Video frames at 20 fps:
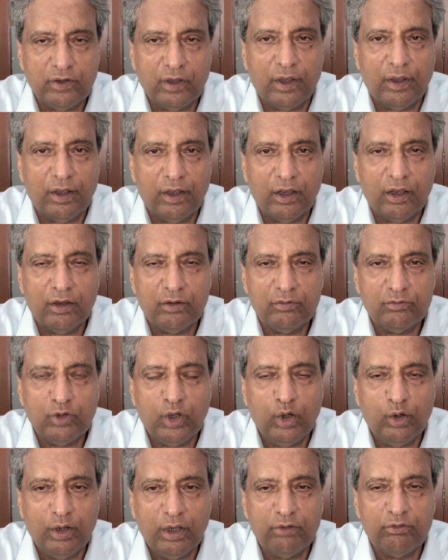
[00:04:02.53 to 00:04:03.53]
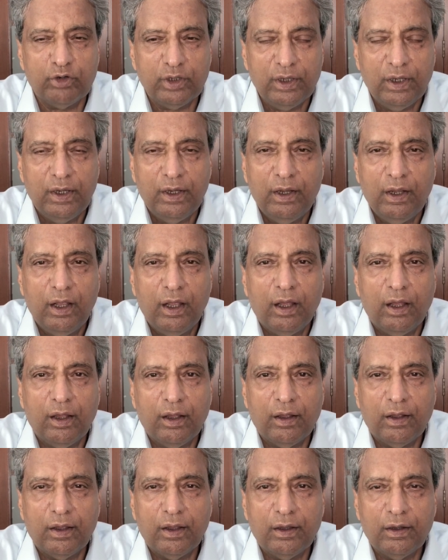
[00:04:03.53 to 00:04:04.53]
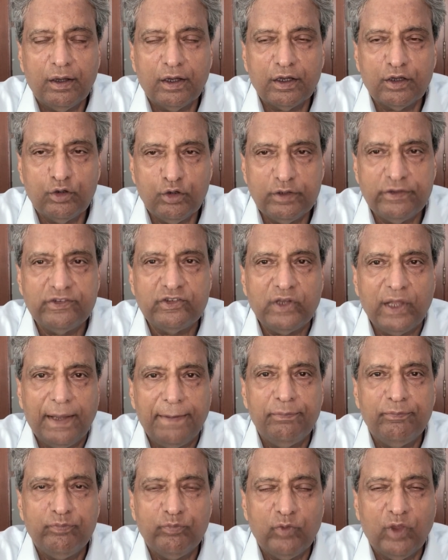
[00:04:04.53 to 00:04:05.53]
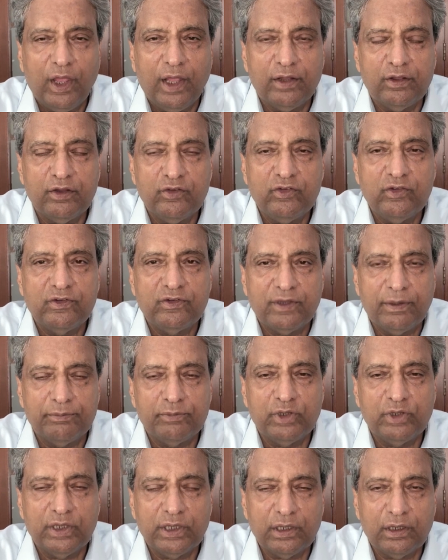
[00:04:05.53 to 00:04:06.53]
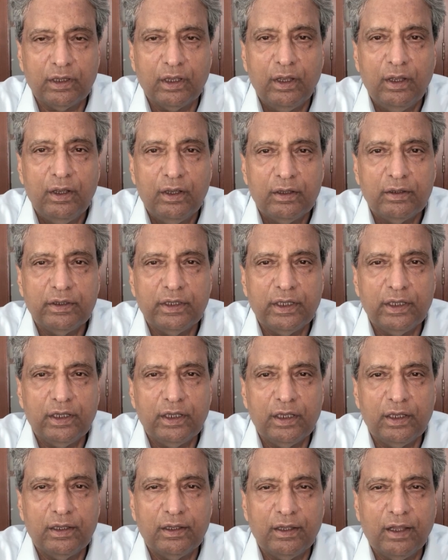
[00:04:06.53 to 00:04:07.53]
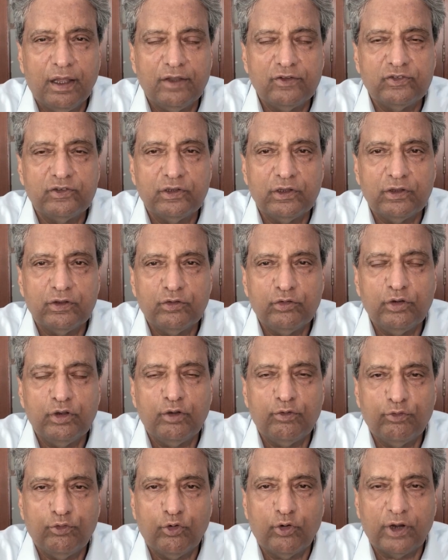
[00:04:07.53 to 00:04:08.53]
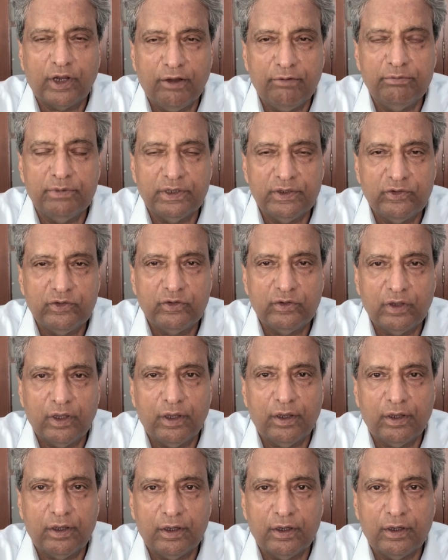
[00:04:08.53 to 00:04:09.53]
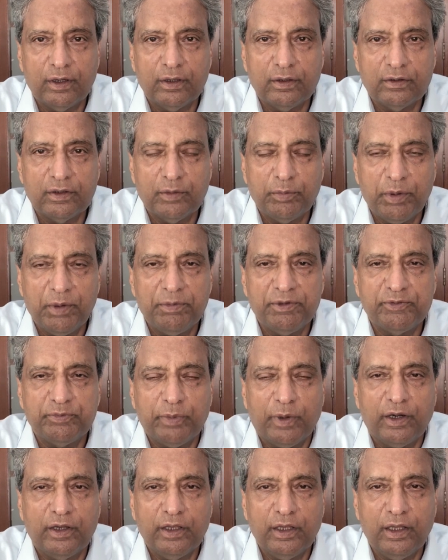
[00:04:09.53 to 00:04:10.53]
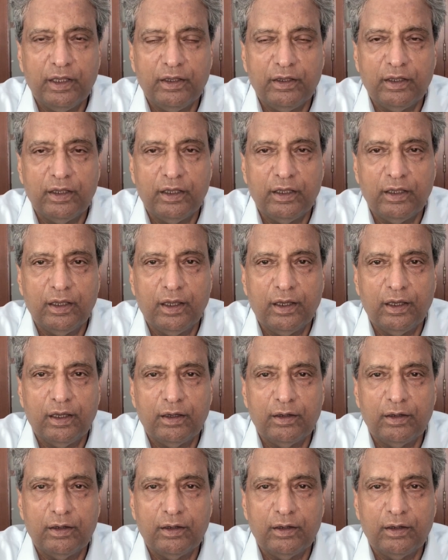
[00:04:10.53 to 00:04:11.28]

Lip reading: However, a good step, and this is something the last 3 or 4 governments, the People's Party, the